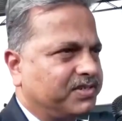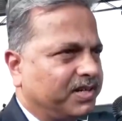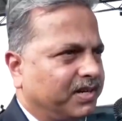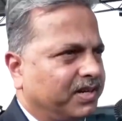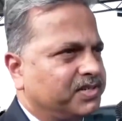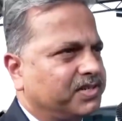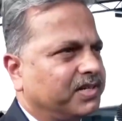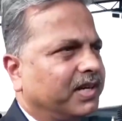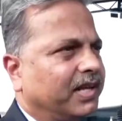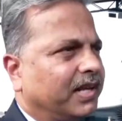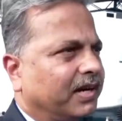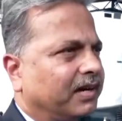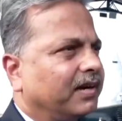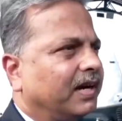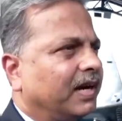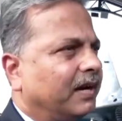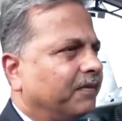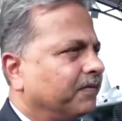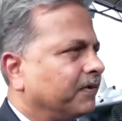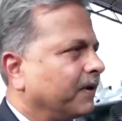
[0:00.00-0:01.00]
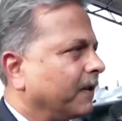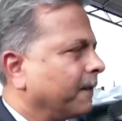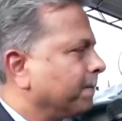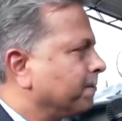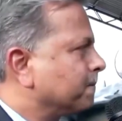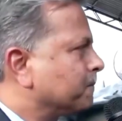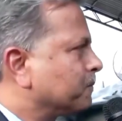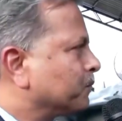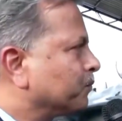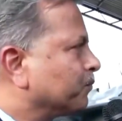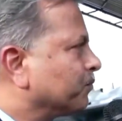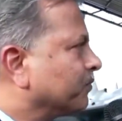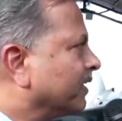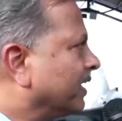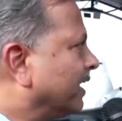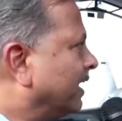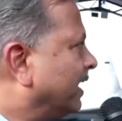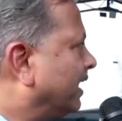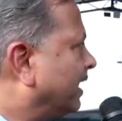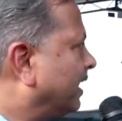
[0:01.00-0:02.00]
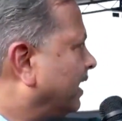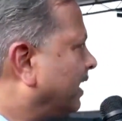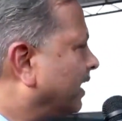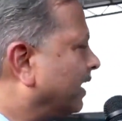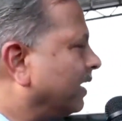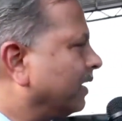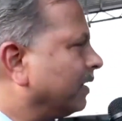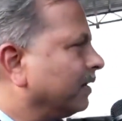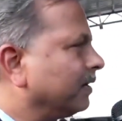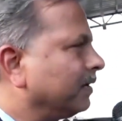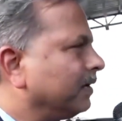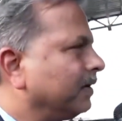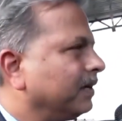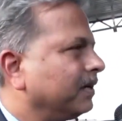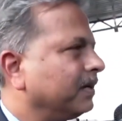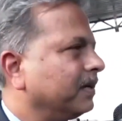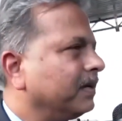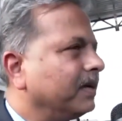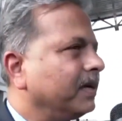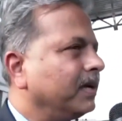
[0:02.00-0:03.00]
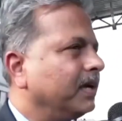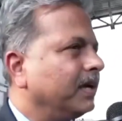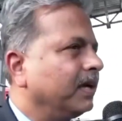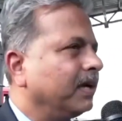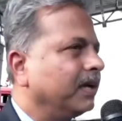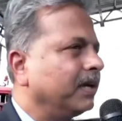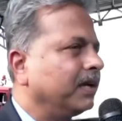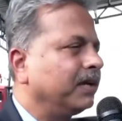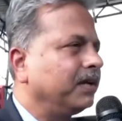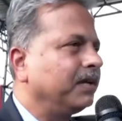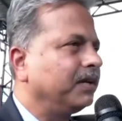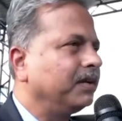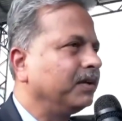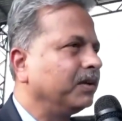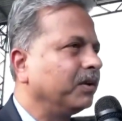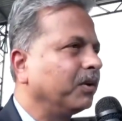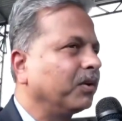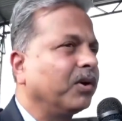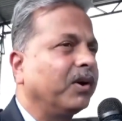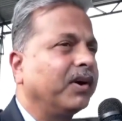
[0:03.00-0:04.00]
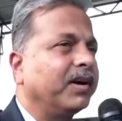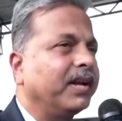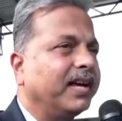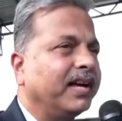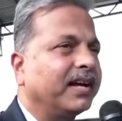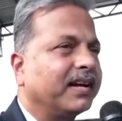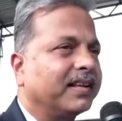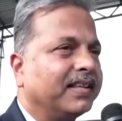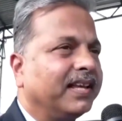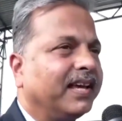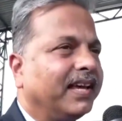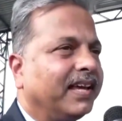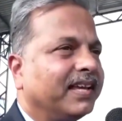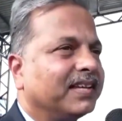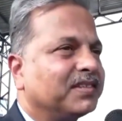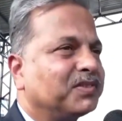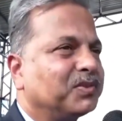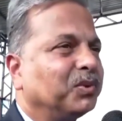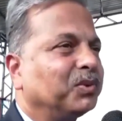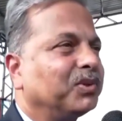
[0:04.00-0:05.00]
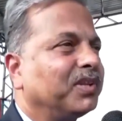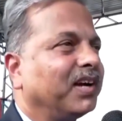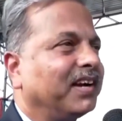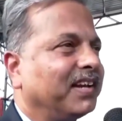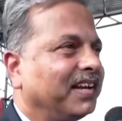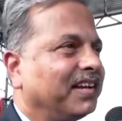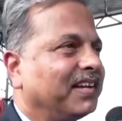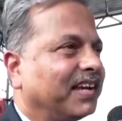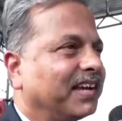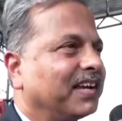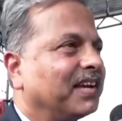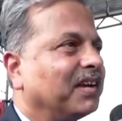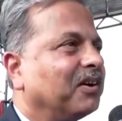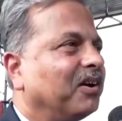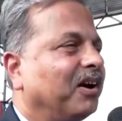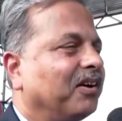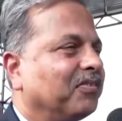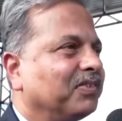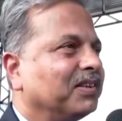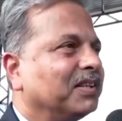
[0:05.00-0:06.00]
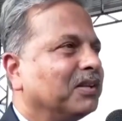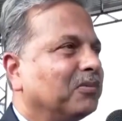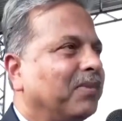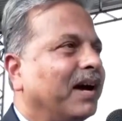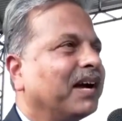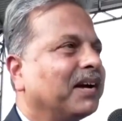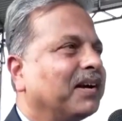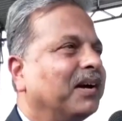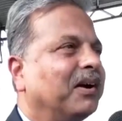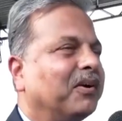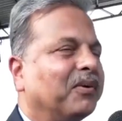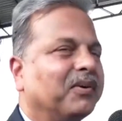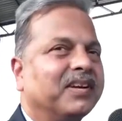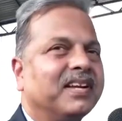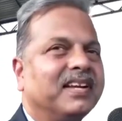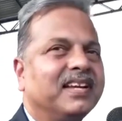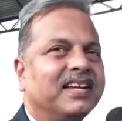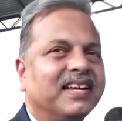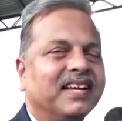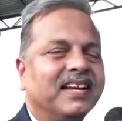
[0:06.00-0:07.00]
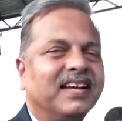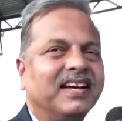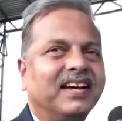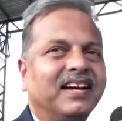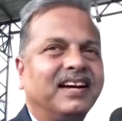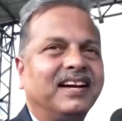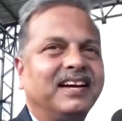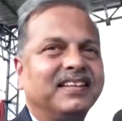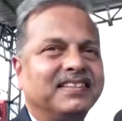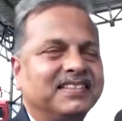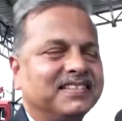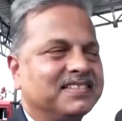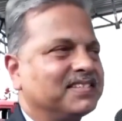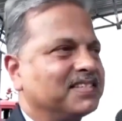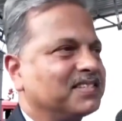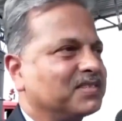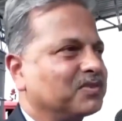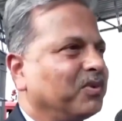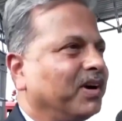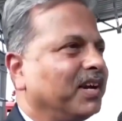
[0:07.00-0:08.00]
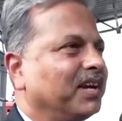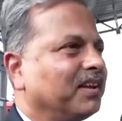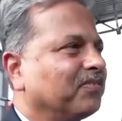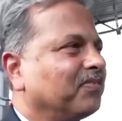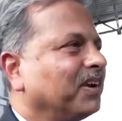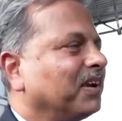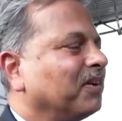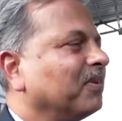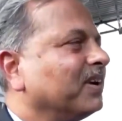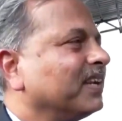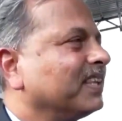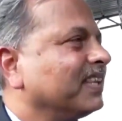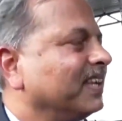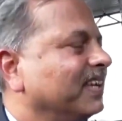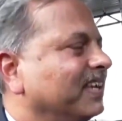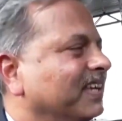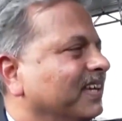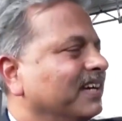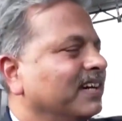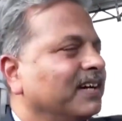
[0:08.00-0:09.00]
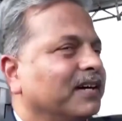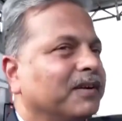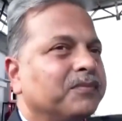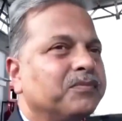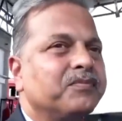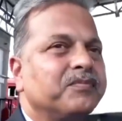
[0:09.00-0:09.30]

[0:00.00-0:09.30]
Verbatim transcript: generation aircraft. Uh, you could hear the Su-30 taking off in the background. Uh, this is quite a frequent thing here.